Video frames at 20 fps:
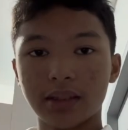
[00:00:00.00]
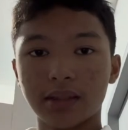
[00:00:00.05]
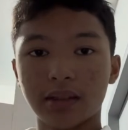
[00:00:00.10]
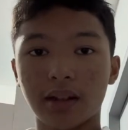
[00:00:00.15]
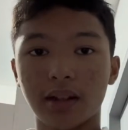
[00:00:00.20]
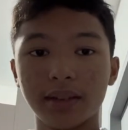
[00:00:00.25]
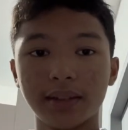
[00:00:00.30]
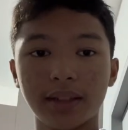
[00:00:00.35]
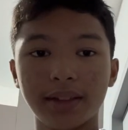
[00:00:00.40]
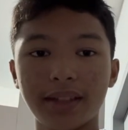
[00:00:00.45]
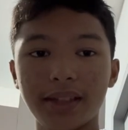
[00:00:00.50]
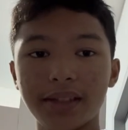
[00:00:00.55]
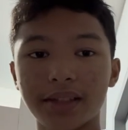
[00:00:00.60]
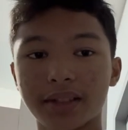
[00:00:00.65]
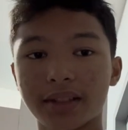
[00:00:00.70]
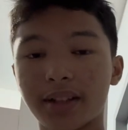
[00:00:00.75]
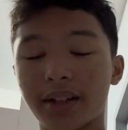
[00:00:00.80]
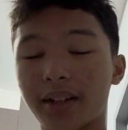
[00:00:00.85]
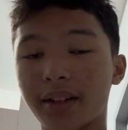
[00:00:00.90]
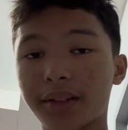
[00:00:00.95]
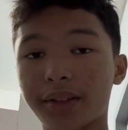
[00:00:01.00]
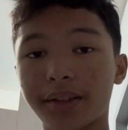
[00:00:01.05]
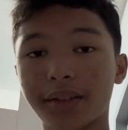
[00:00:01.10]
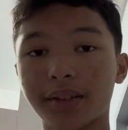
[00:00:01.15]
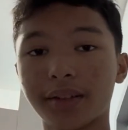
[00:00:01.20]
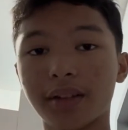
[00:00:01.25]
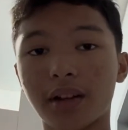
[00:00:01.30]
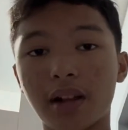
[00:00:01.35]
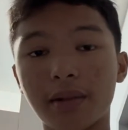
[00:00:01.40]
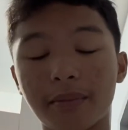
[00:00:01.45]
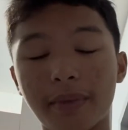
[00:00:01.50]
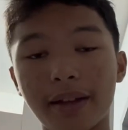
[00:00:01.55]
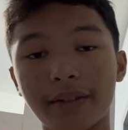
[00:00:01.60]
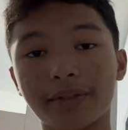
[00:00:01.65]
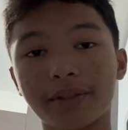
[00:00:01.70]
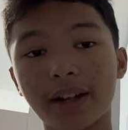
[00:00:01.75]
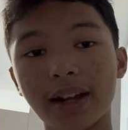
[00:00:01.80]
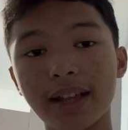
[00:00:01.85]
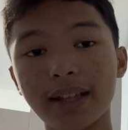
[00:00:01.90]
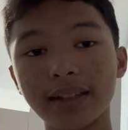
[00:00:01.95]
All the teachers, all my
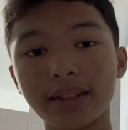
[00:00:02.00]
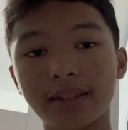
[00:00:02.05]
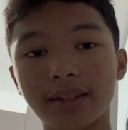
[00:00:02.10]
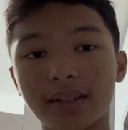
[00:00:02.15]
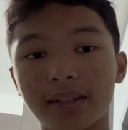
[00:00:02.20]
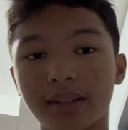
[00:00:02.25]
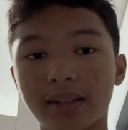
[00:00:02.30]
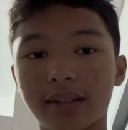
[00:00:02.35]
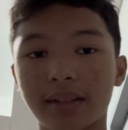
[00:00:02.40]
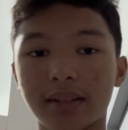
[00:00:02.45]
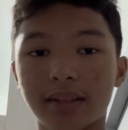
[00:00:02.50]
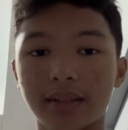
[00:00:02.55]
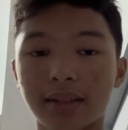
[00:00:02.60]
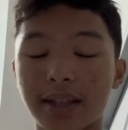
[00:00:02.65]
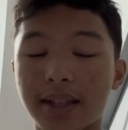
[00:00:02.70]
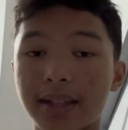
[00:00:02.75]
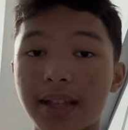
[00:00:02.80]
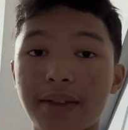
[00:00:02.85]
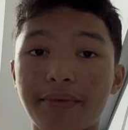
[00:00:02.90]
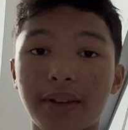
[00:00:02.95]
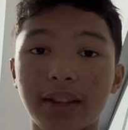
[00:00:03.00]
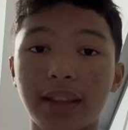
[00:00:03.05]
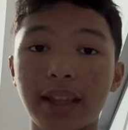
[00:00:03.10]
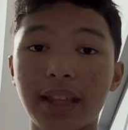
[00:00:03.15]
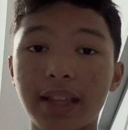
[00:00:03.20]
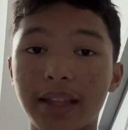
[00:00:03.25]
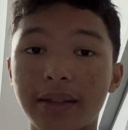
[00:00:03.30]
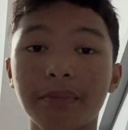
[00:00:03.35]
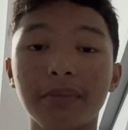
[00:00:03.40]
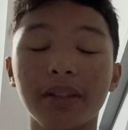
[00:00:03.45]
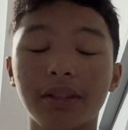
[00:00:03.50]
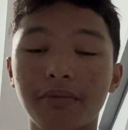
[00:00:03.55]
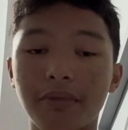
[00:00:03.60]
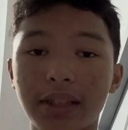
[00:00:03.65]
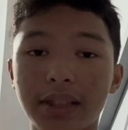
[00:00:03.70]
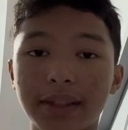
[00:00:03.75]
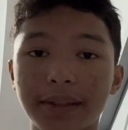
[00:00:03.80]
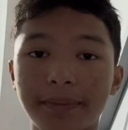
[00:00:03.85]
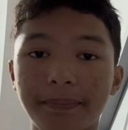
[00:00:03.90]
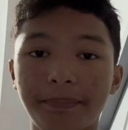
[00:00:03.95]
friends, and everything in
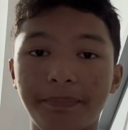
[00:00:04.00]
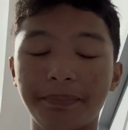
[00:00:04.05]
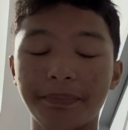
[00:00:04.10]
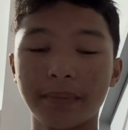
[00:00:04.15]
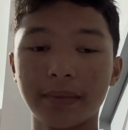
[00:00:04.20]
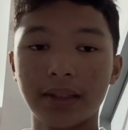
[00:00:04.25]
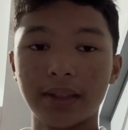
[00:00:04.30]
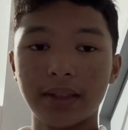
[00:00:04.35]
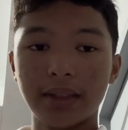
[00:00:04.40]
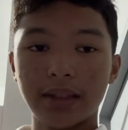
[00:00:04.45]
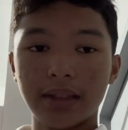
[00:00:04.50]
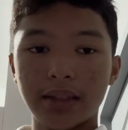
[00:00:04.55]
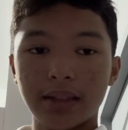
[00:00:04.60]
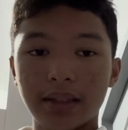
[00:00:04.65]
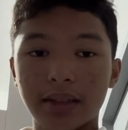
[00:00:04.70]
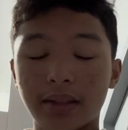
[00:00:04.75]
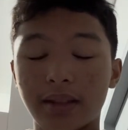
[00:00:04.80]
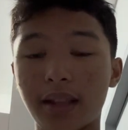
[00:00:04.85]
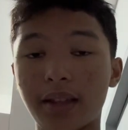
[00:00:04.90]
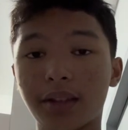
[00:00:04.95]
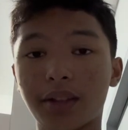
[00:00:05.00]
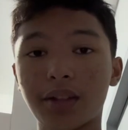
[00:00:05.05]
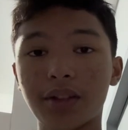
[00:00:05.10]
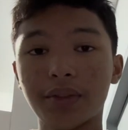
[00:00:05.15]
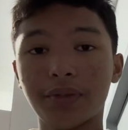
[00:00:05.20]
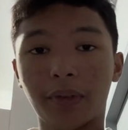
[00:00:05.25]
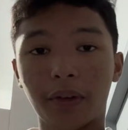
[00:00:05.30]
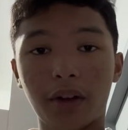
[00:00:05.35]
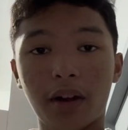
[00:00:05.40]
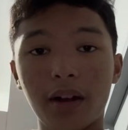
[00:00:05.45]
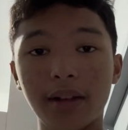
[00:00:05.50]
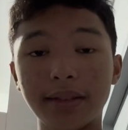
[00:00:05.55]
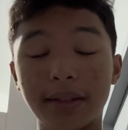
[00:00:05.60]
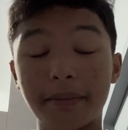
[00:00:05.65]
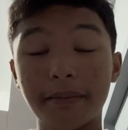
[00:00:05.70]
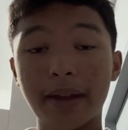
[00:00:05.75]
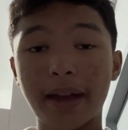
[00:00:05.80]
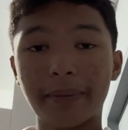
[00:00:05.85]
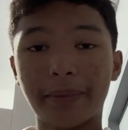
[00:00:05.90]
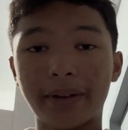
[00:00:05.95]
between. Thank you for all the
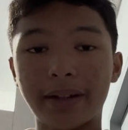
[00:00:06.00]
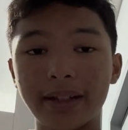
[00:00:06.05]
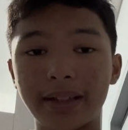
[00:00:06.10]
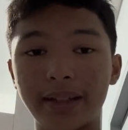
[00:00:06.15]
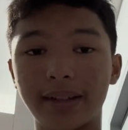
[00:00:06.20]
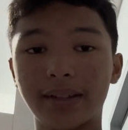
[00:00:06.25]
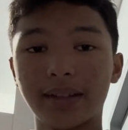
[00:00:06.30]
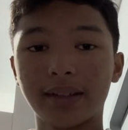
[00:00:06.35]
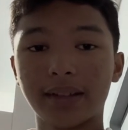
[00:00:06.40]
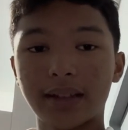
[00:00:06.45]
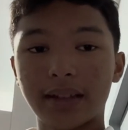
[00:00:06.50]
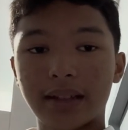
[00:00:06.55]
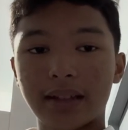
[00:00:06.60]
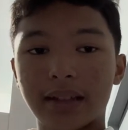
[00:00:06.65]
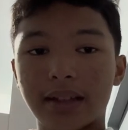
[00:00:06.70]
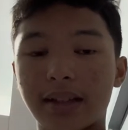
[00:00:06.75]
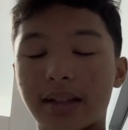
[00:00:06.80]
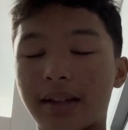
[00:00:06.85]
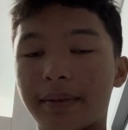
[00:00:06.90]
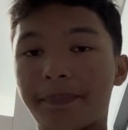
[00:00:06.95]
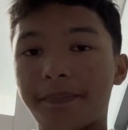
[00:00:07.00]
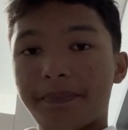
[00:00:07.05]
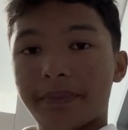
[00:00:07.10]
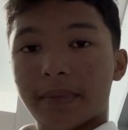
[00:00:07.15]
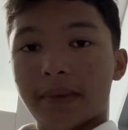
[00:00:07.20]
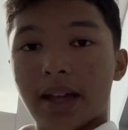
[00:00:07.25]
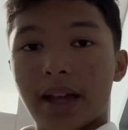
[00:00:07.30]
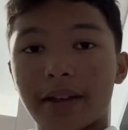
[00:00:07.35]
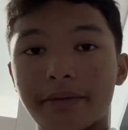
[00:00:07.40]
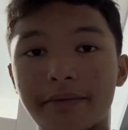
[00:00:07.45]
memories. I